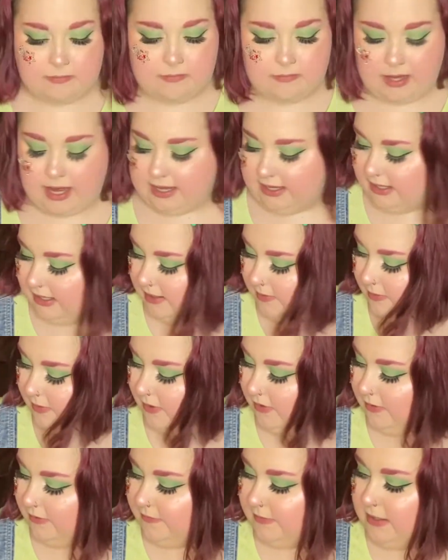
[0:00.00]
I keep all
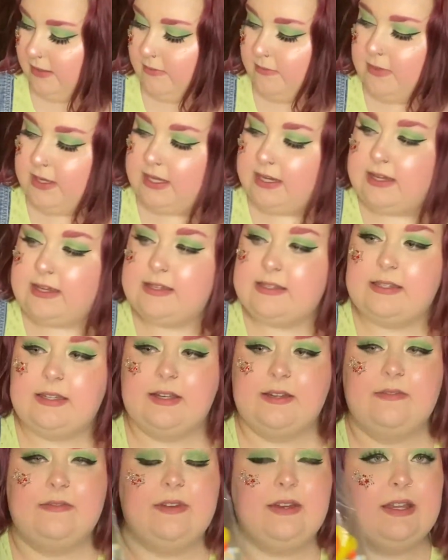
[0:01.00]
of my mini
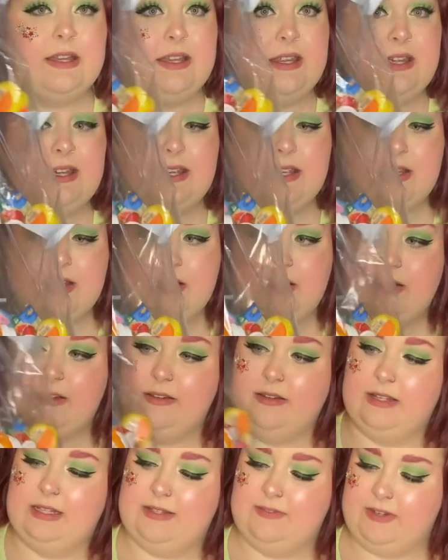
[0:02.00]
stuff in here.
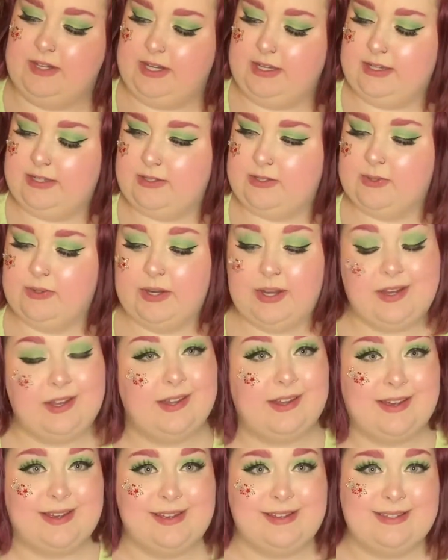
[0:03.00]
It's very
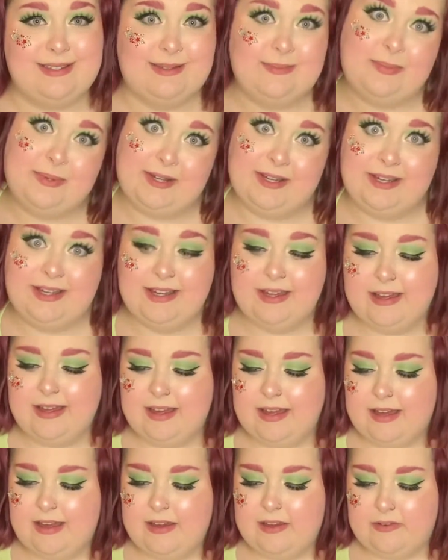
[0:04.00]
disorganized, but
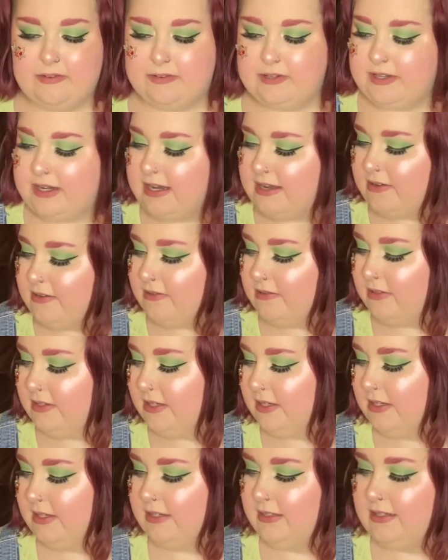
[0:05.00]
for now,
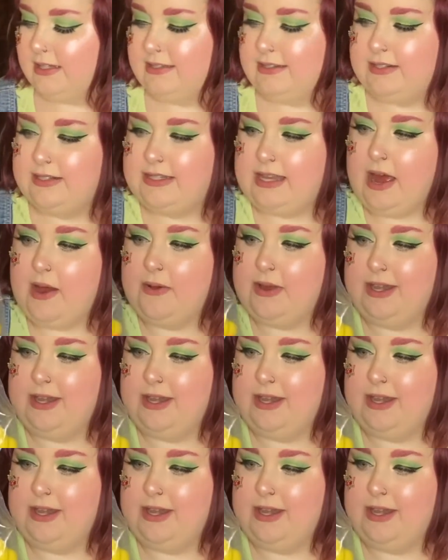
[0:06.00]
that's just how it